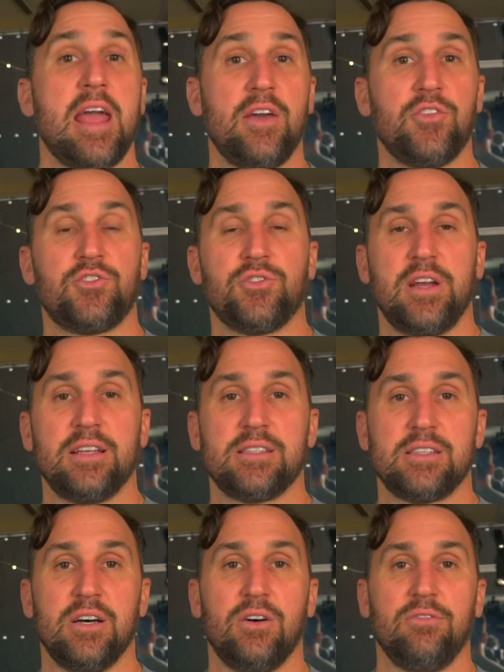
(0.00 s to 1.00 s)
and the tray
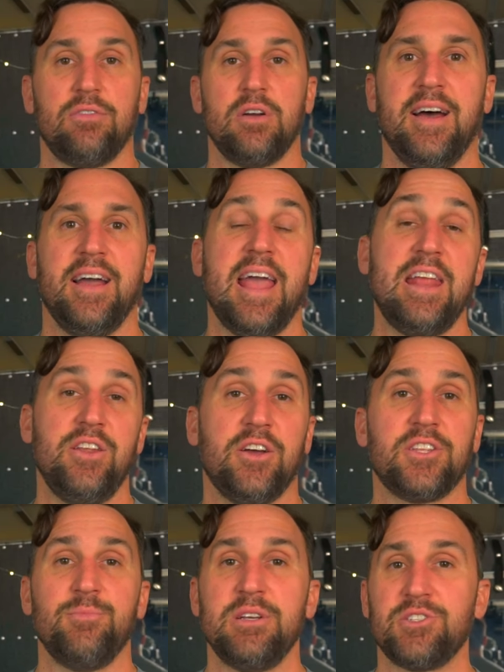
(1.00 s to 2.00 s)
itself. And
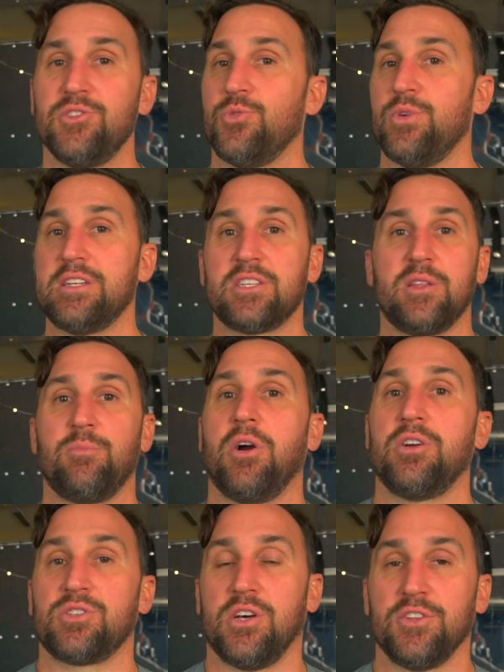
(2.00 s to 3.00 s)
not to mention the rest of the
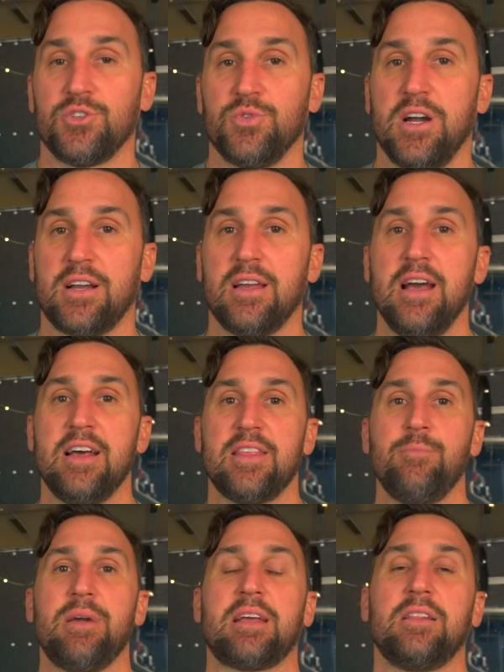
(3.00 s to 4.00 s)
parts on the truck
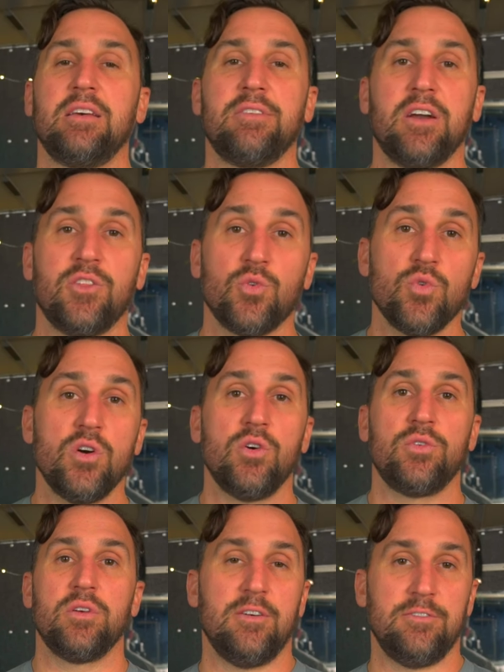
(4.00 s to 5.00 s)
that make living on the
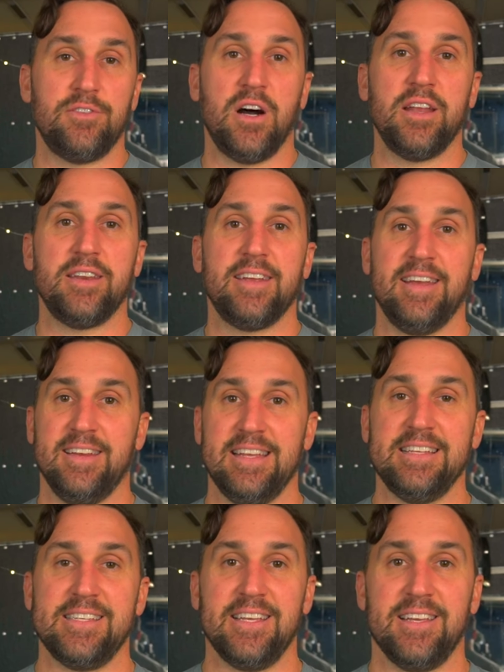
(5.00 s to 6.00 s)
road fun and
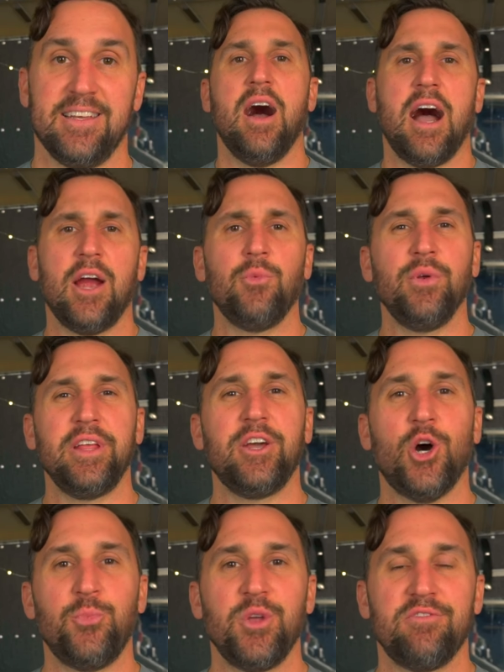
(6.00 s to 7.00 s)
easy. I really
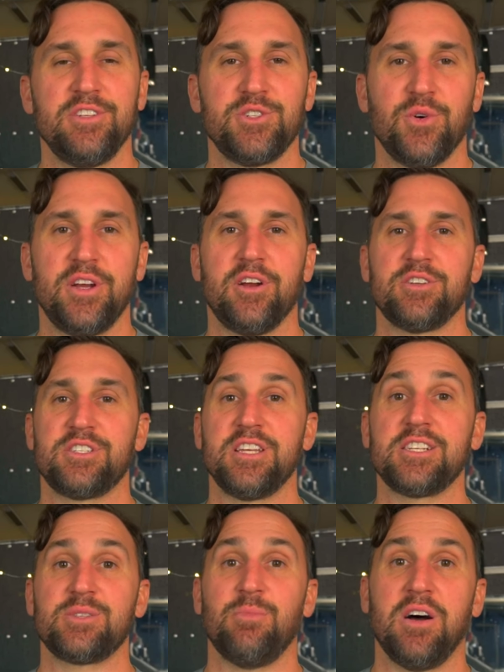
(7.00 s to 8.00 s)
hope you've enjoyed our
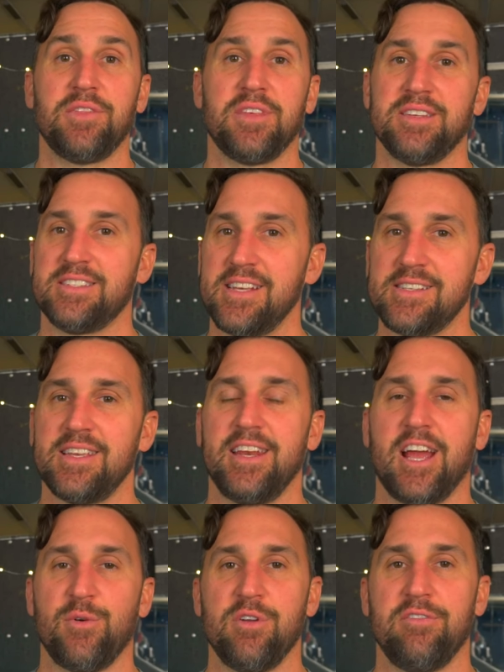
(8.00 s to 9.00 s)
6-month,
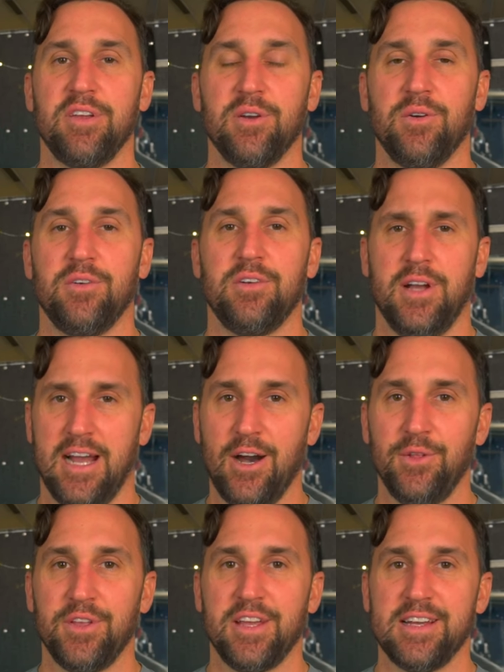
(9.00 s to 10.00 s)
60-night review.
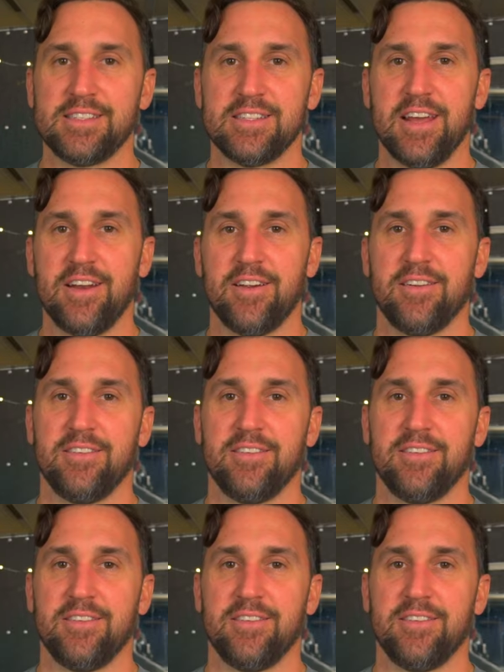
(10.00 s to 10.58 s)
I'll see you guys later.